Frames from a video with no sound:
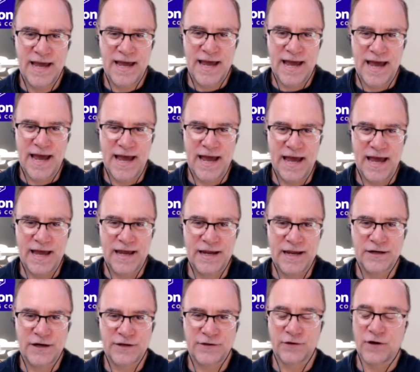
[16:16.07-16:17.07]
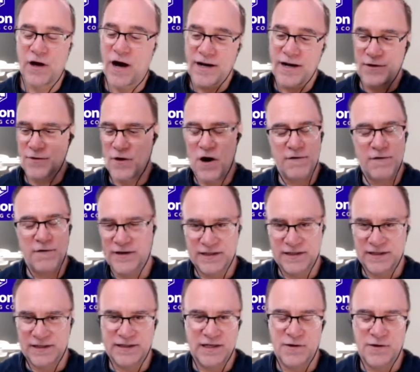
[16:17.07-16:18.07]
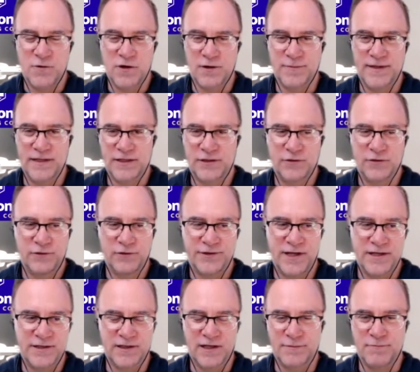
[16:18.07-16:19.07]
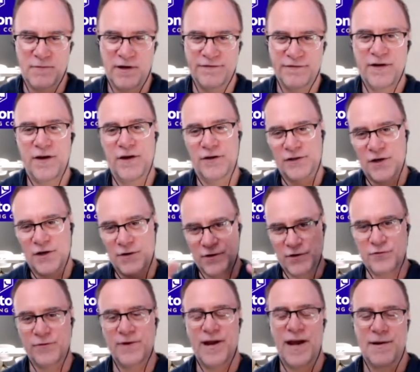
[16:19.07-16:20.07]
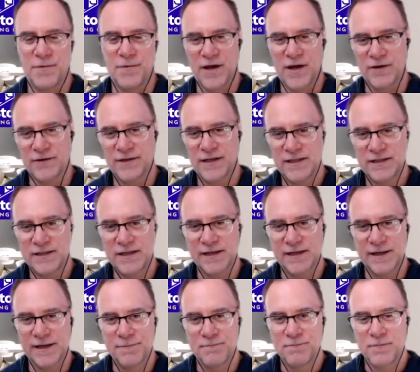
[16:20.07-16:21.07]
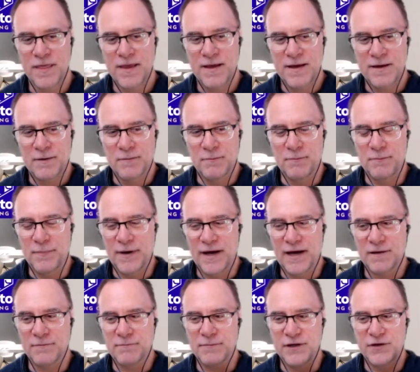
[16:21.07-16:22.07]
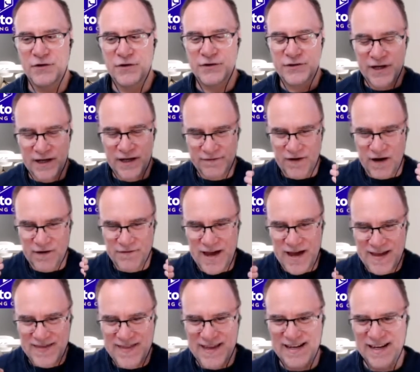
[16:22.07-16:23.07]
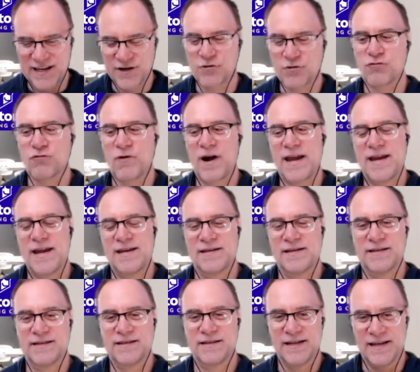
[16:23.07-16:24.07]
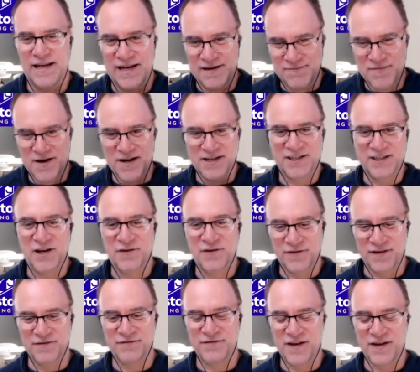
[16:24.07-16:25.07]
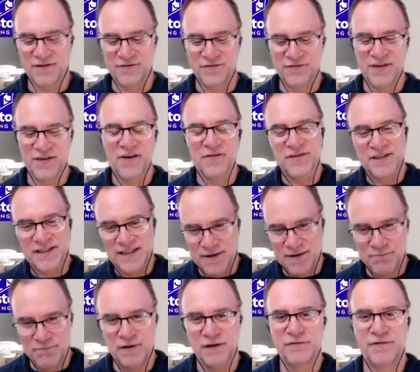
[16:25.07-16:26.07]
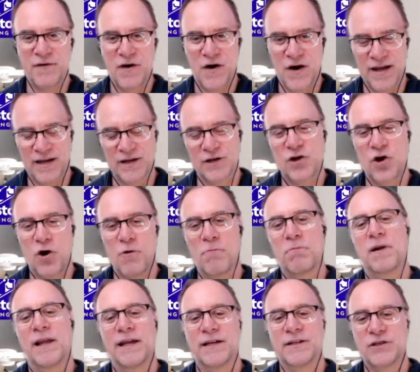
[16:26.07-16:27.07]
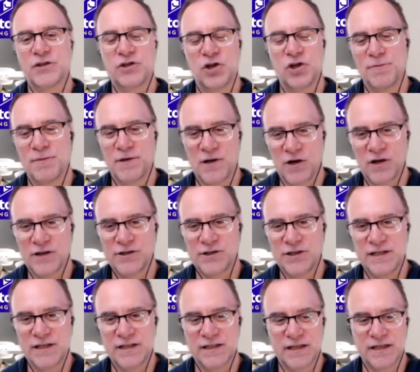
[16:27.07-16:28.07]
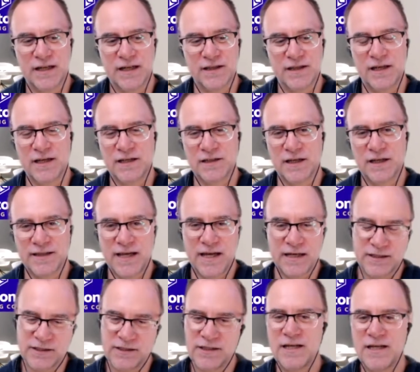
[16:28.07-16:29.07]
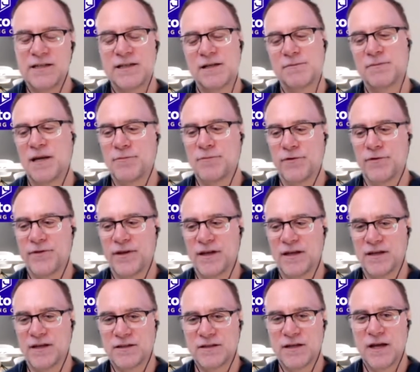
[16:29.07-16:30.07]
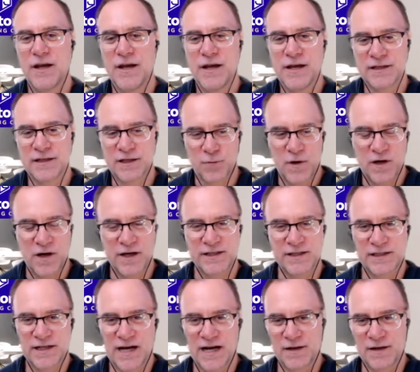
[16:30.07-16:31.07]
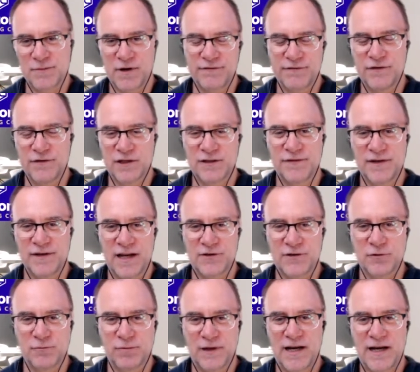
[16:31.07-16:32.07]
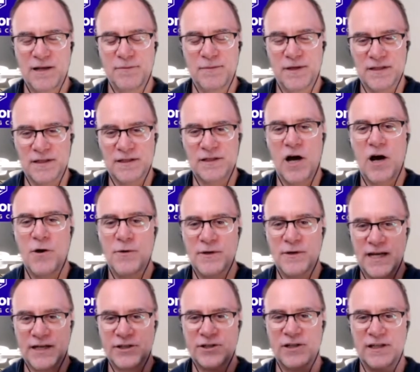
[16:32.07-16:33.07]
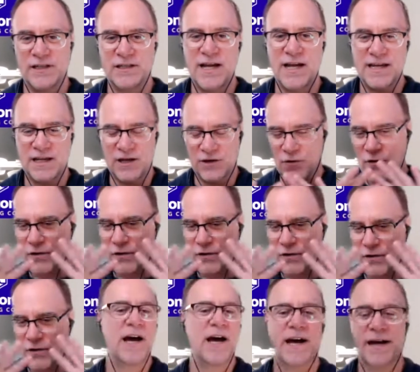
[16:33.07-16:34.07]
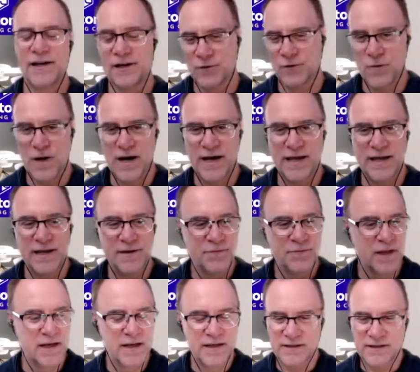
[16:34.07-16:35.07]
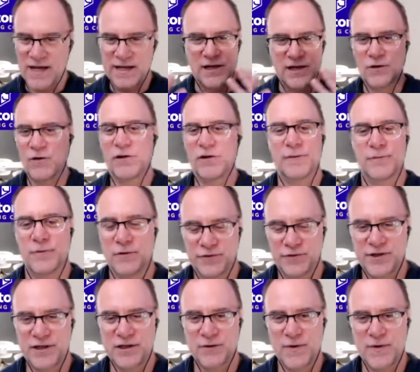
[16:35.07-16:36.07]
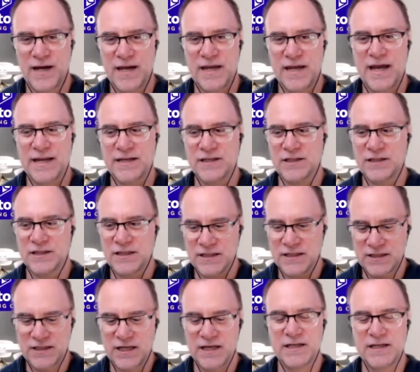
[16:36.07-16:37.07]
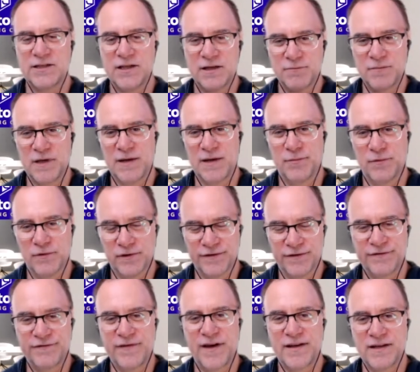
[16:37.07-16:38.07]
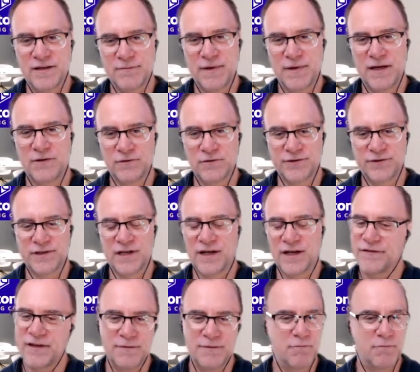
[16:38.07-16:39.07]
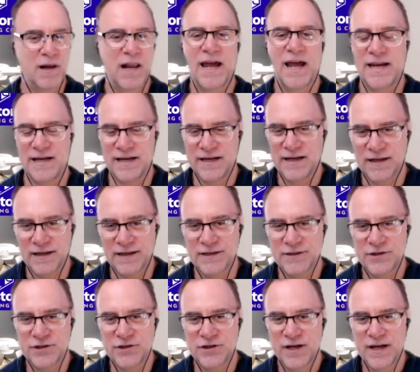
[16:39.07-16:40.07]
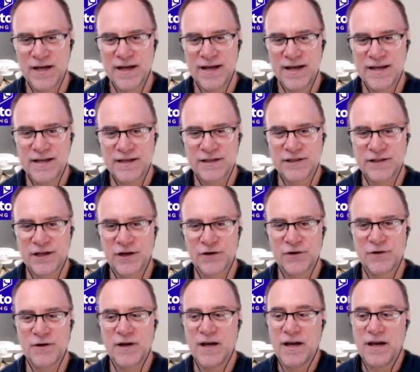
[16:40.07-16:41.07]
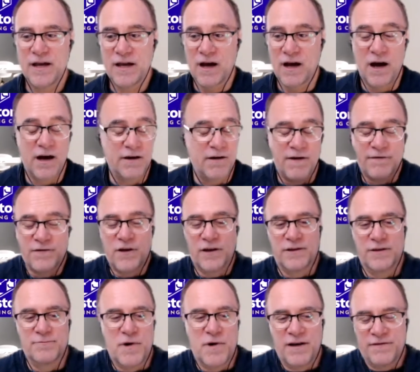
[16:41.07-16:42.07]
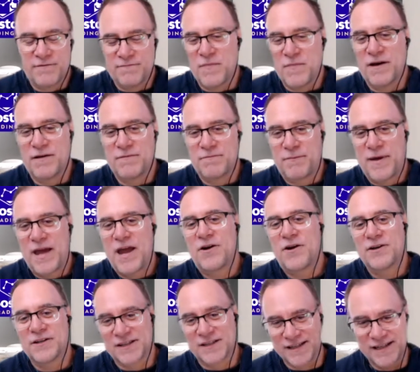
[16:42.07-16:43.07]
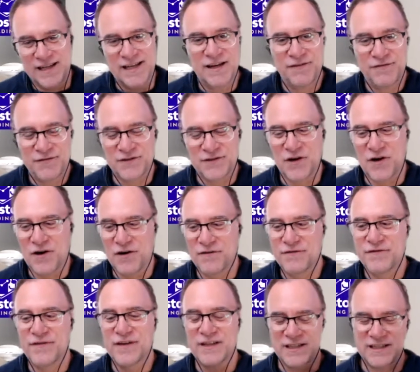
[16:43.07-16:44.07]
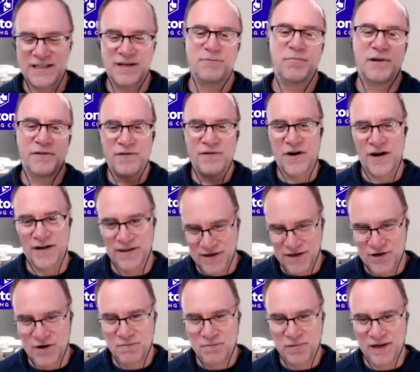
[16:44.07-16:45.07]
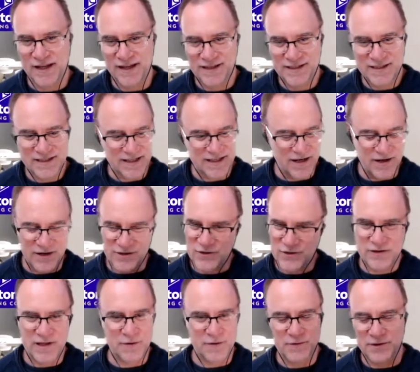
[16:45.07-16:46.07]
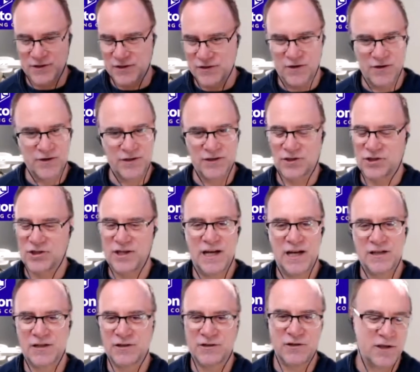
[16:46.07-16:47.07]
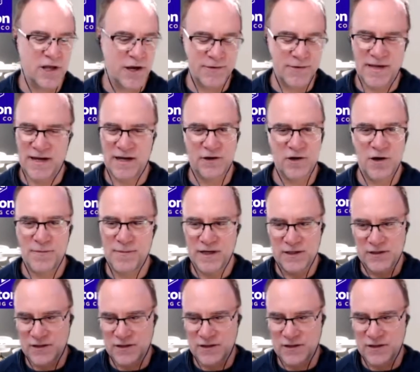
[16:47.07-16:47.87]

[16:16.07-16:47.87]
And I thought, I don't obviously don't want to be a school teacher like my folks. I want to create my own destiny. But because I've, I've had that ingrained in myself of, of, of simplifying complex terminologies and, and, things like that and teaching people things. So when I started my first financial planning business, I was actually taking all the jargon away, taking all the bullshit away, and just teaching people the fundamental stuff in plain English. Yeah. So I've got my, my parents' gift of simplifying the complex, and I do that with stocks and shares. I do that with economics.